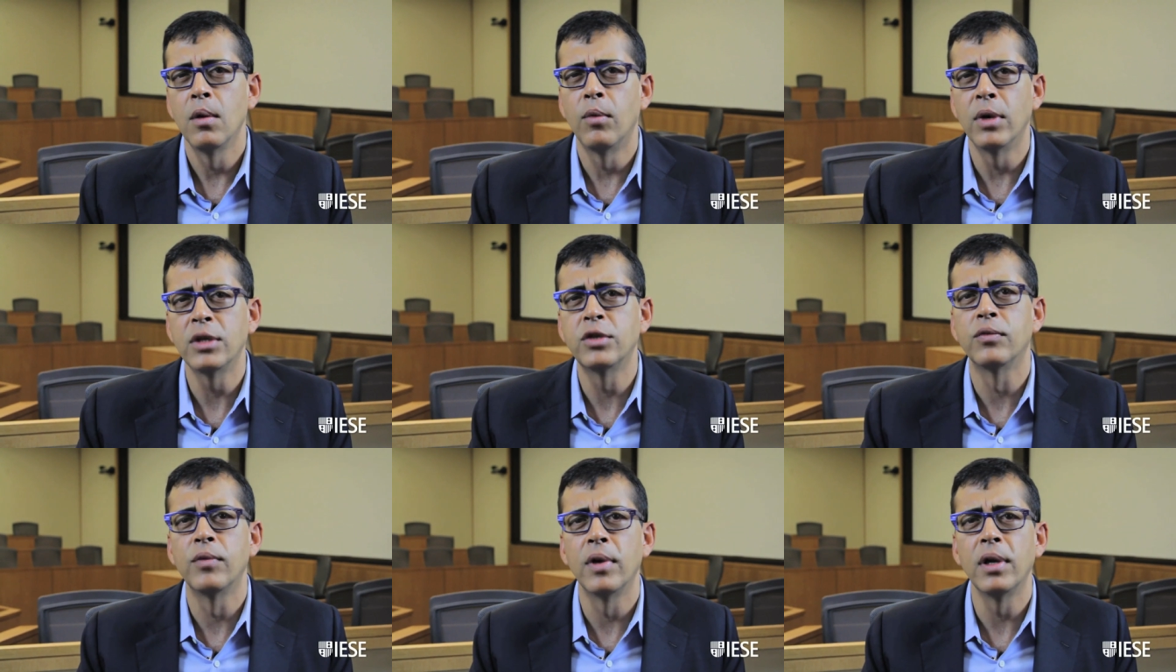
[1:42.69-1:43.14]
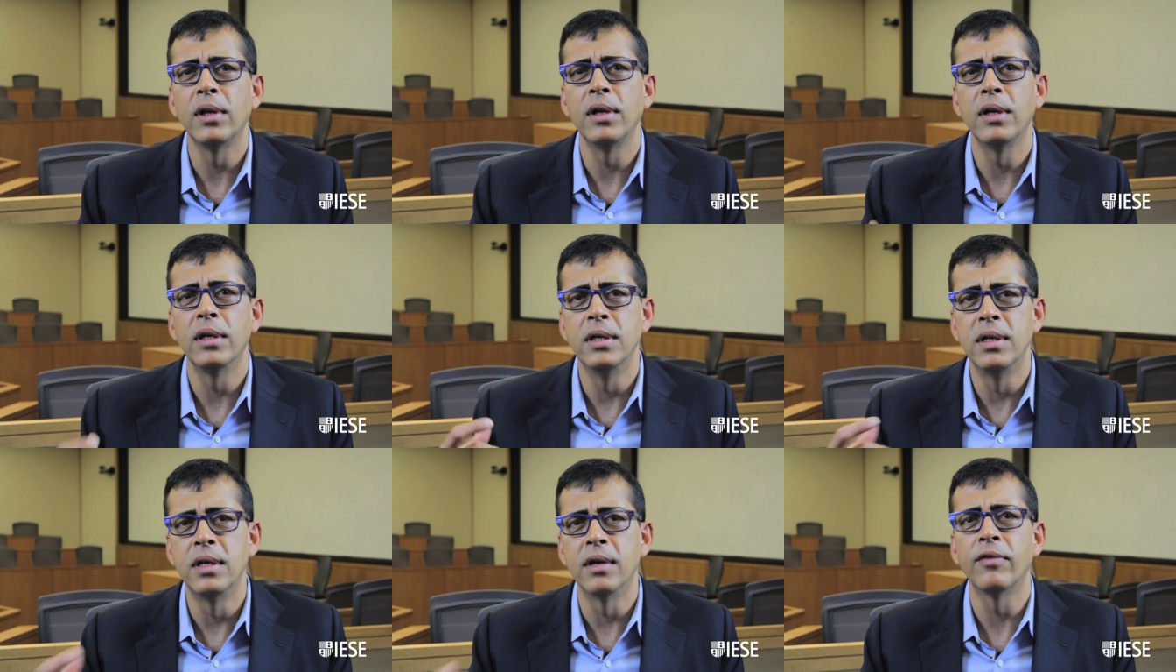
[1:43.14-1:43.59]
what's
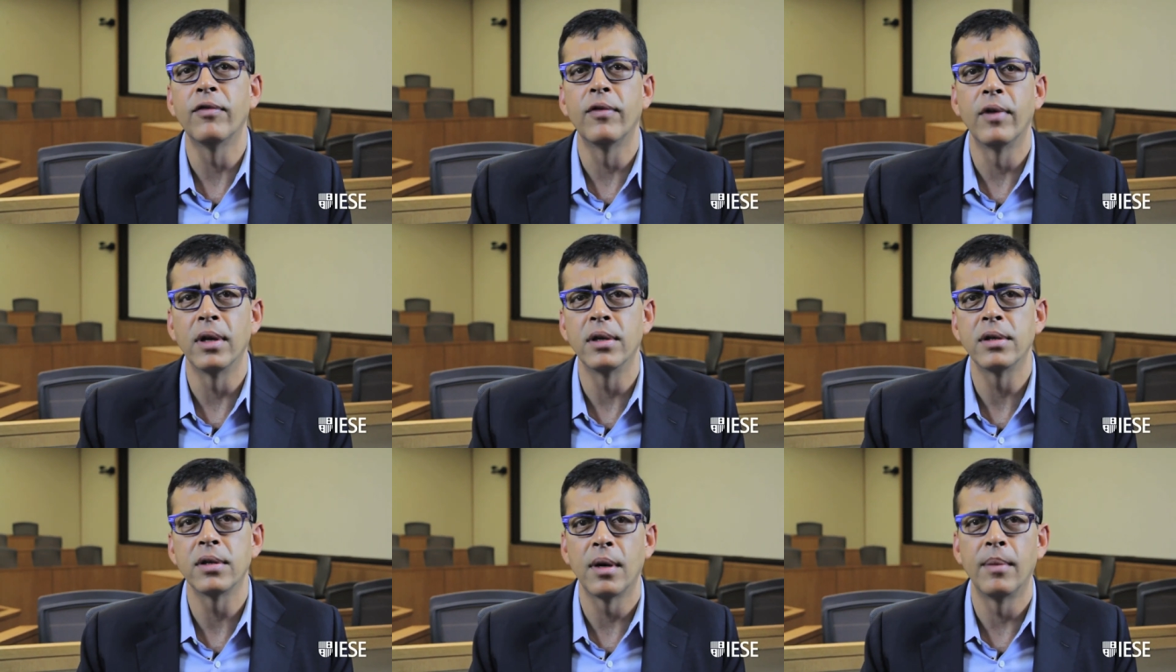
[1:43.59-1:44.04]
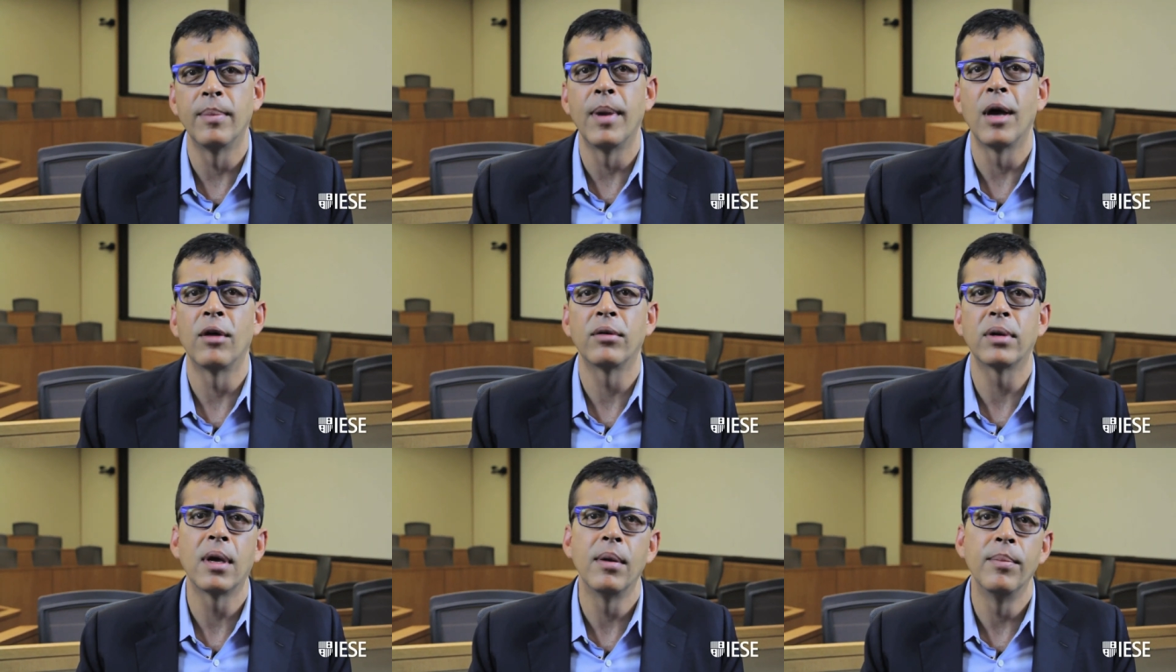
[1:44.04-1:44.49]
really different
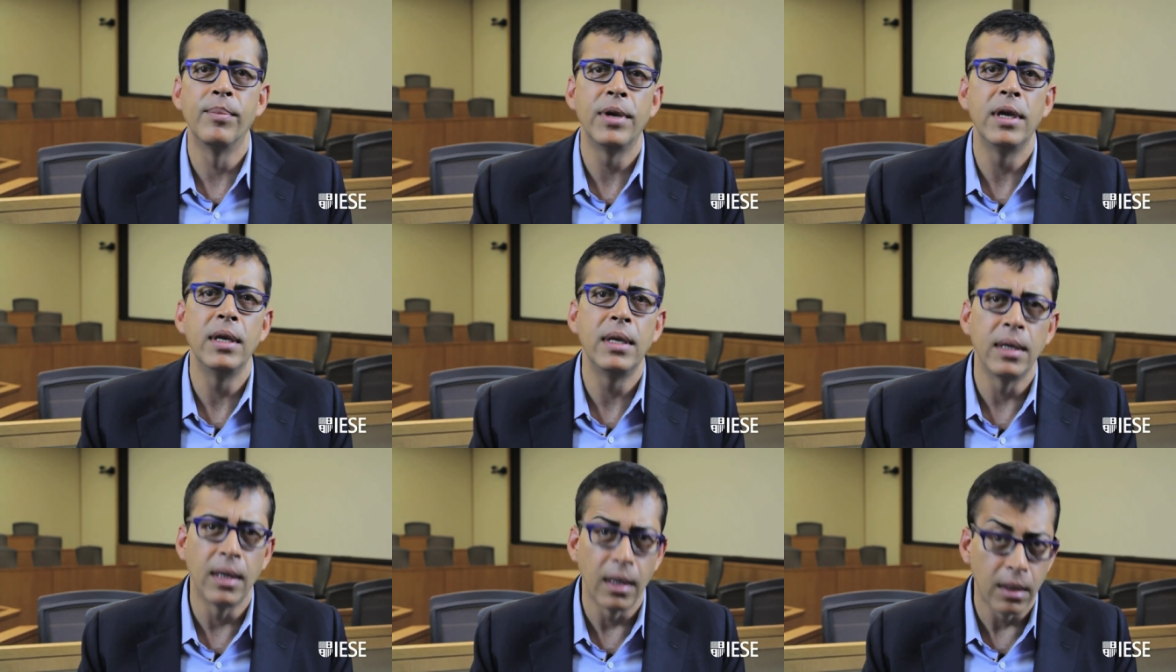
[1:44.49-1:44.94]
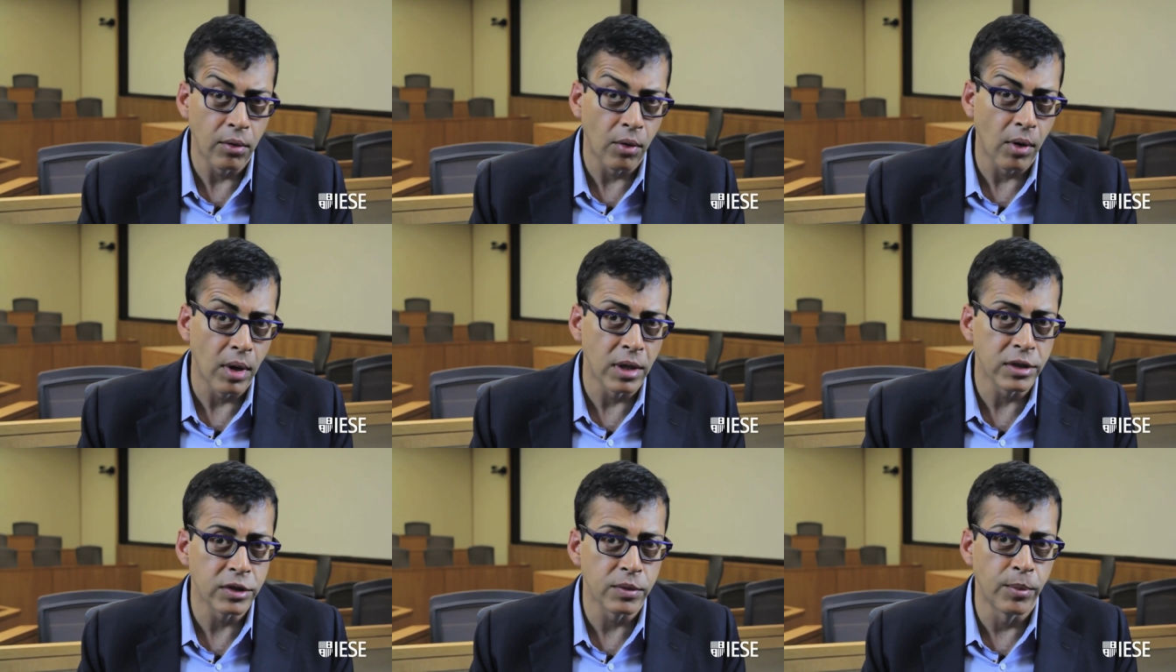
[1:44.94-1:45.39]
about competing
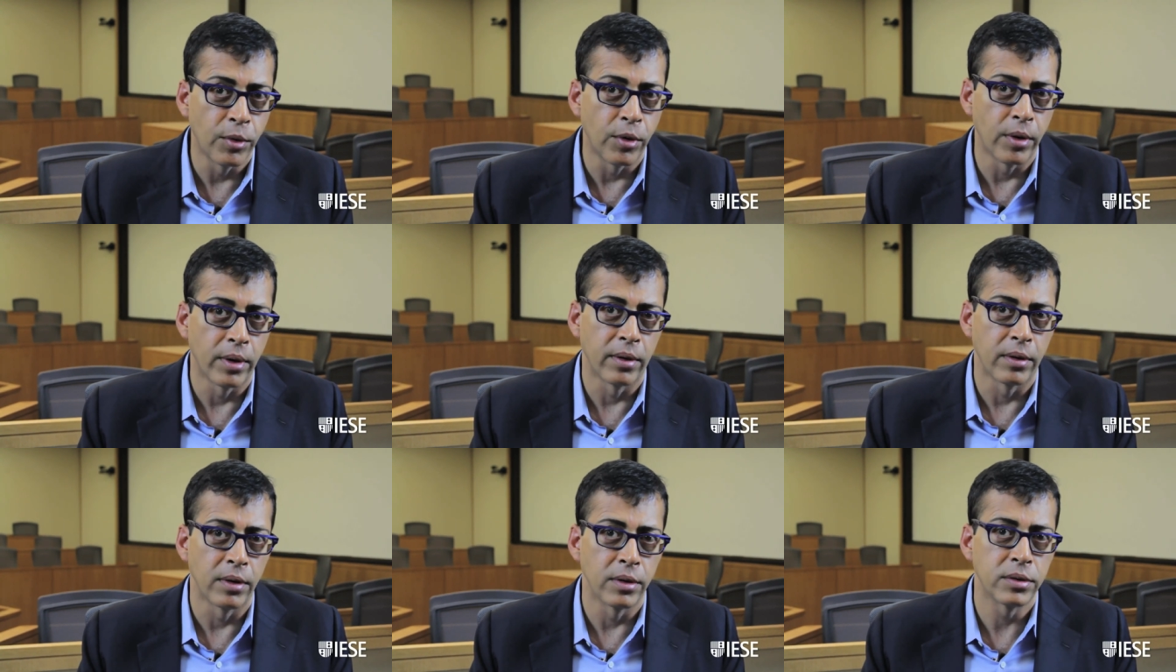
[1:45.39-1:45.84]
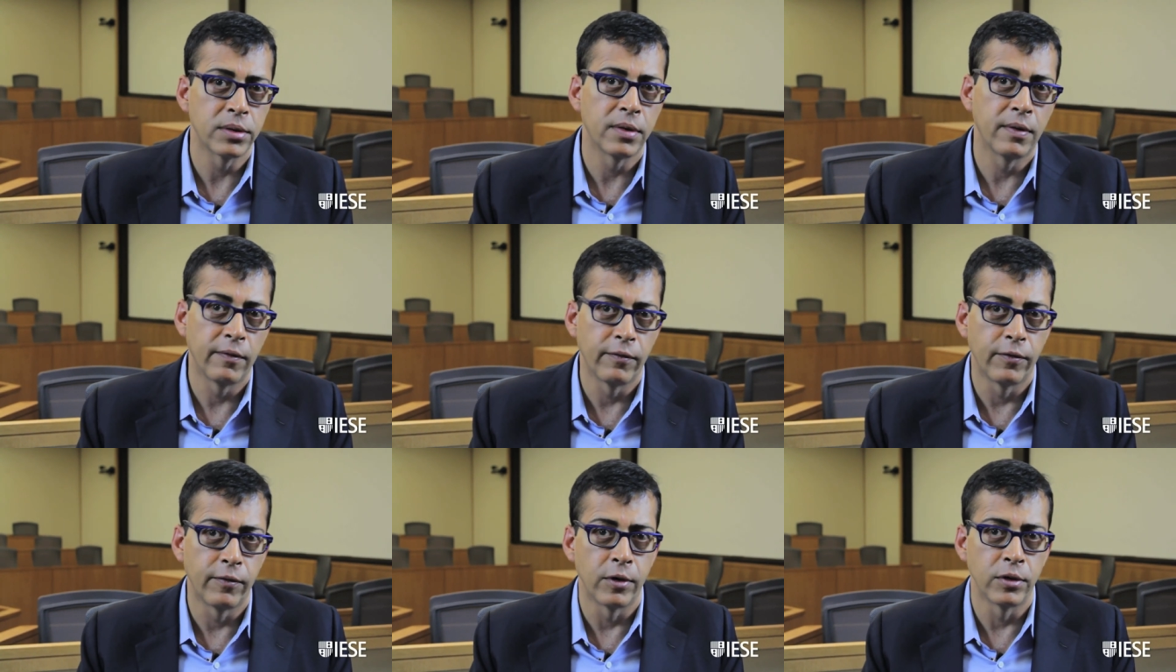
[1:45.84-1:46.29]
across
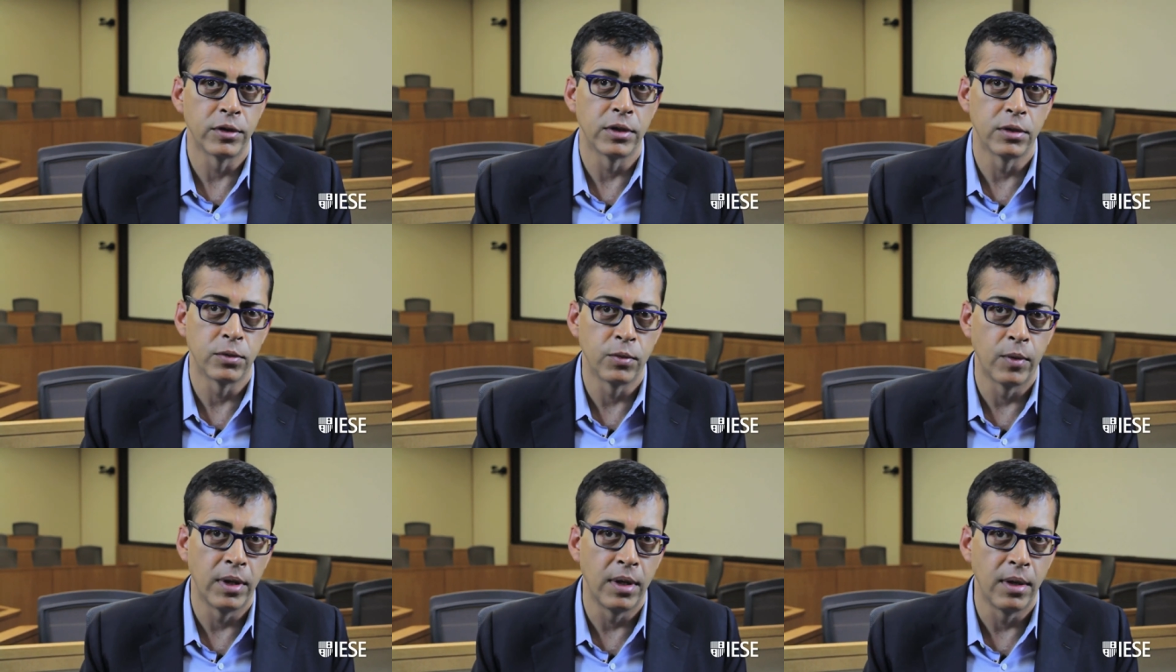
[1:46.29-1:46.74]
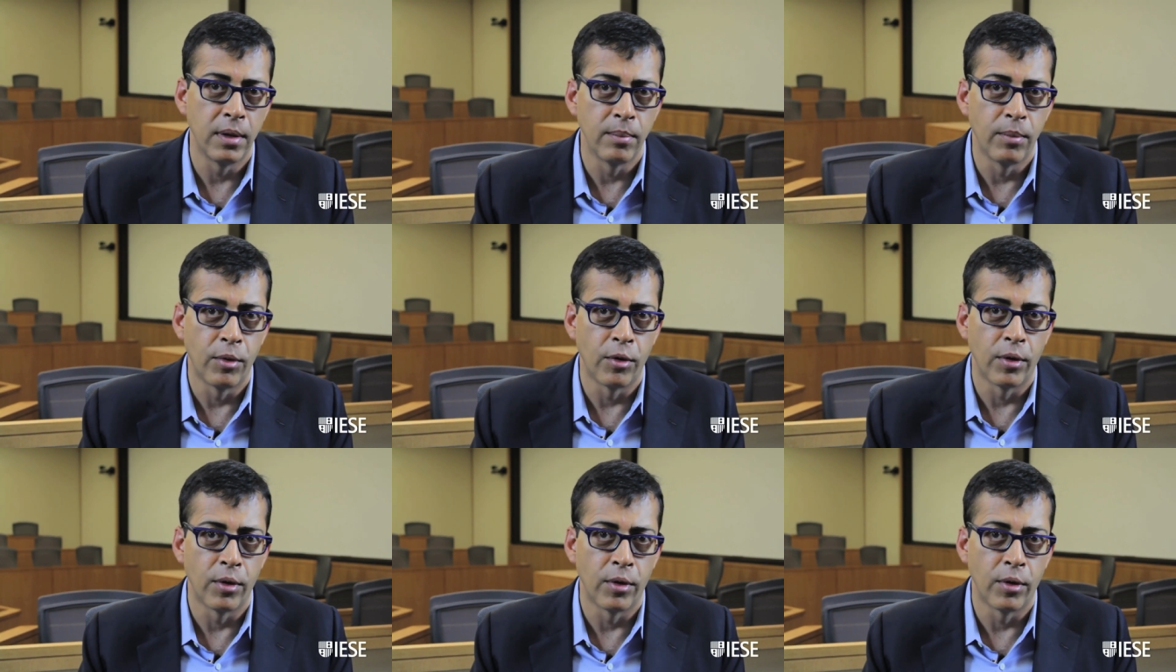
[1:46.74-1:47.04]
borders versus within